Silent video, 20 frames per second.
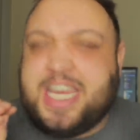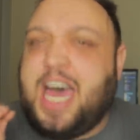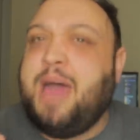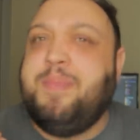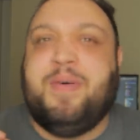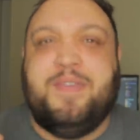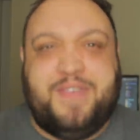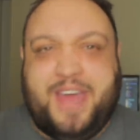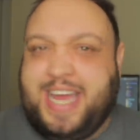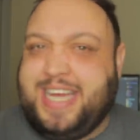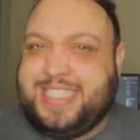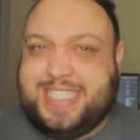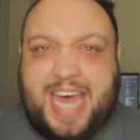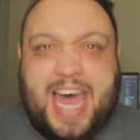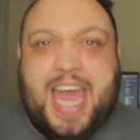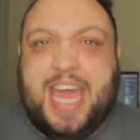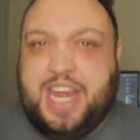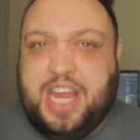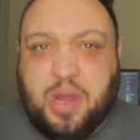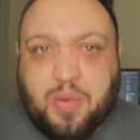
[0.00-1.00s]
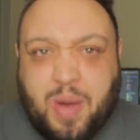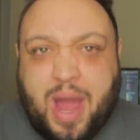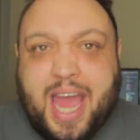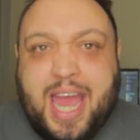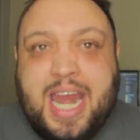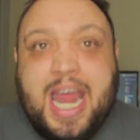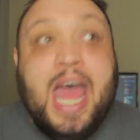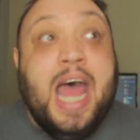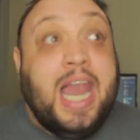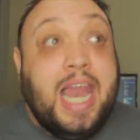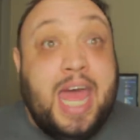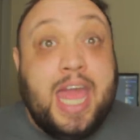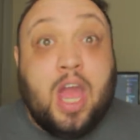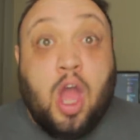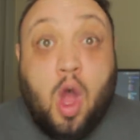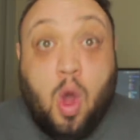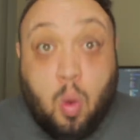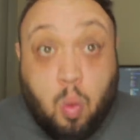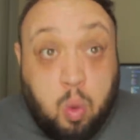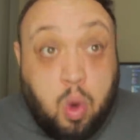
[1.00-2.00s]
type of anxiety, right?
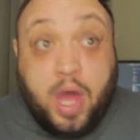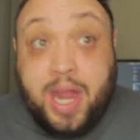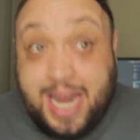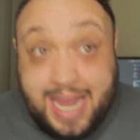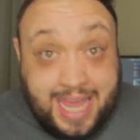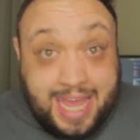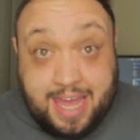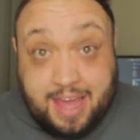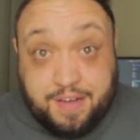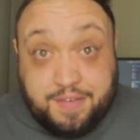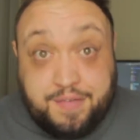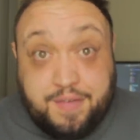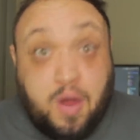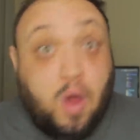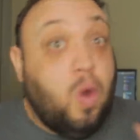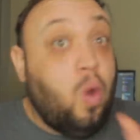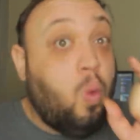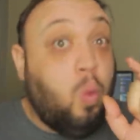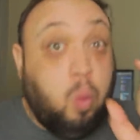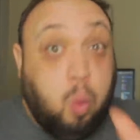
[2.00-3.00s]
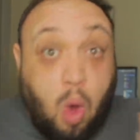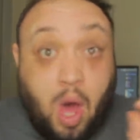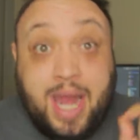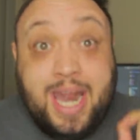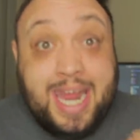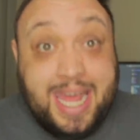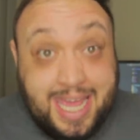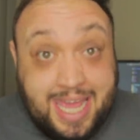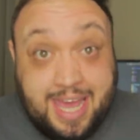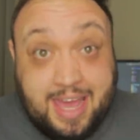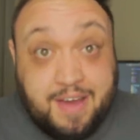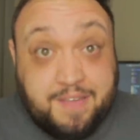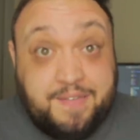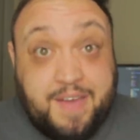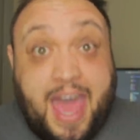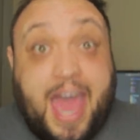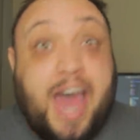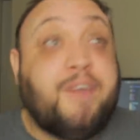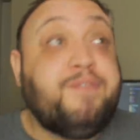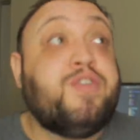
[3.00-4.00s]
Like what if what
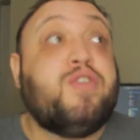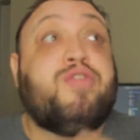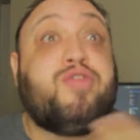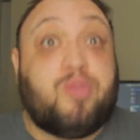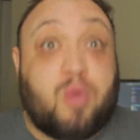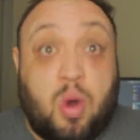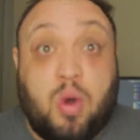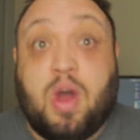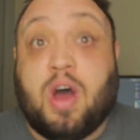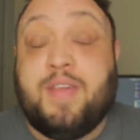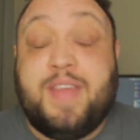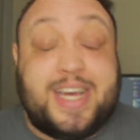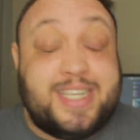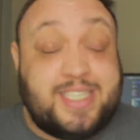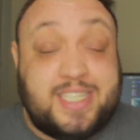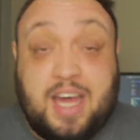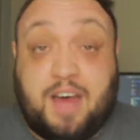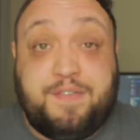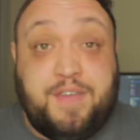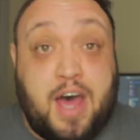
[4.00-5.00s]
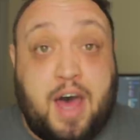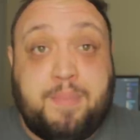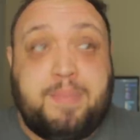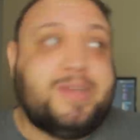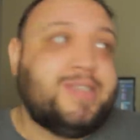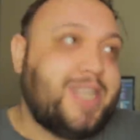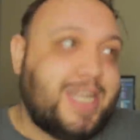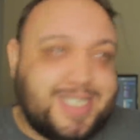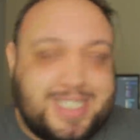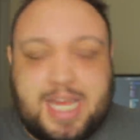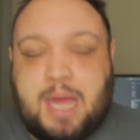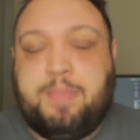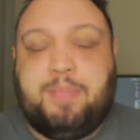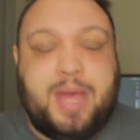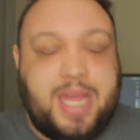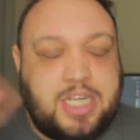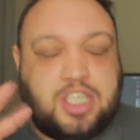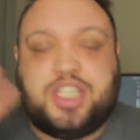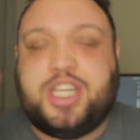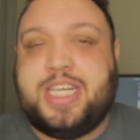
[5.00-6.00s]
if, after throwing all that stuff up, and let's say
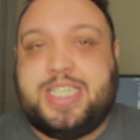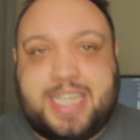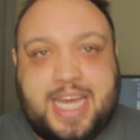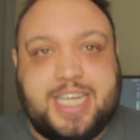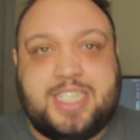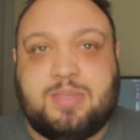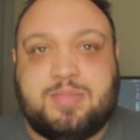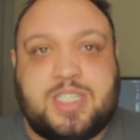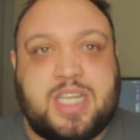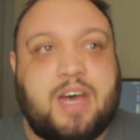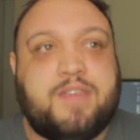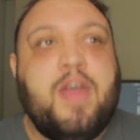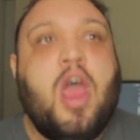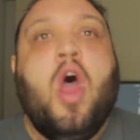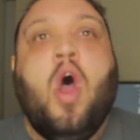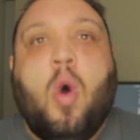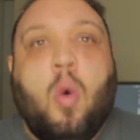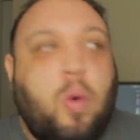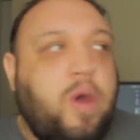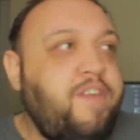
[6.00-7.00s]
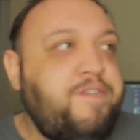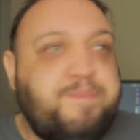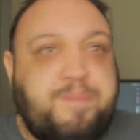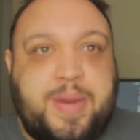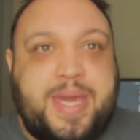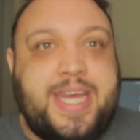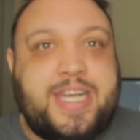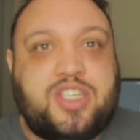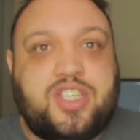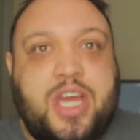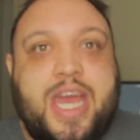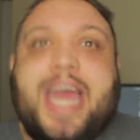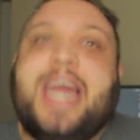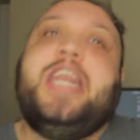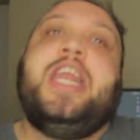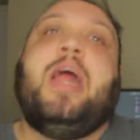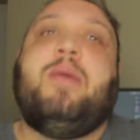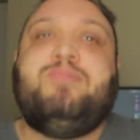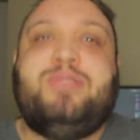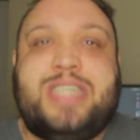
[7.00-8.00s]
Peach did take some stuff, what if Peach
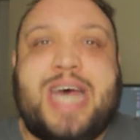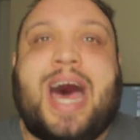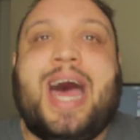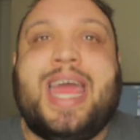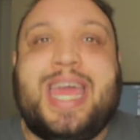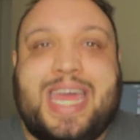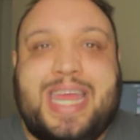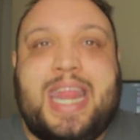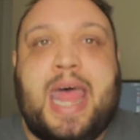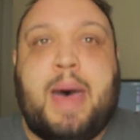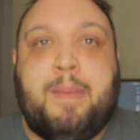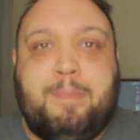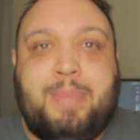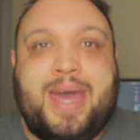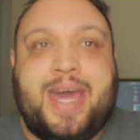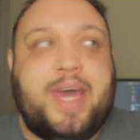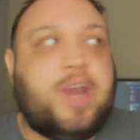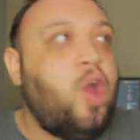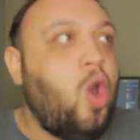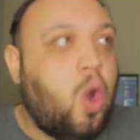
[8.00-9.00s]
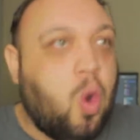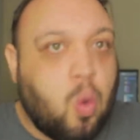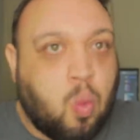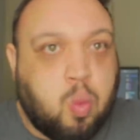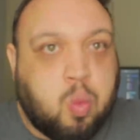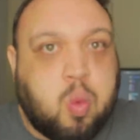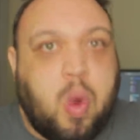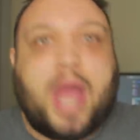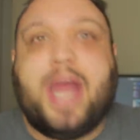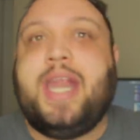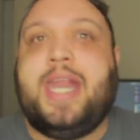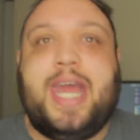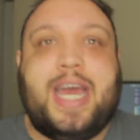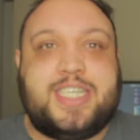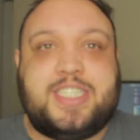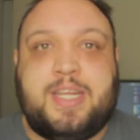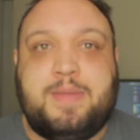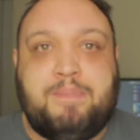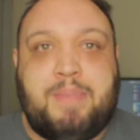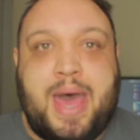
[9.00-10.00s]
ended up dying in that bed right
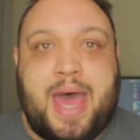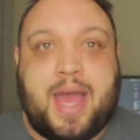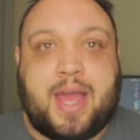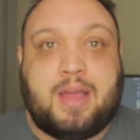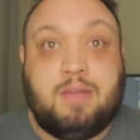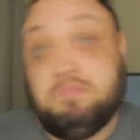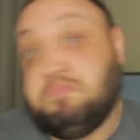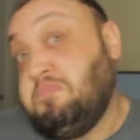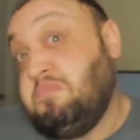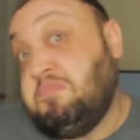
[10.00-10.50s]
next to Beck,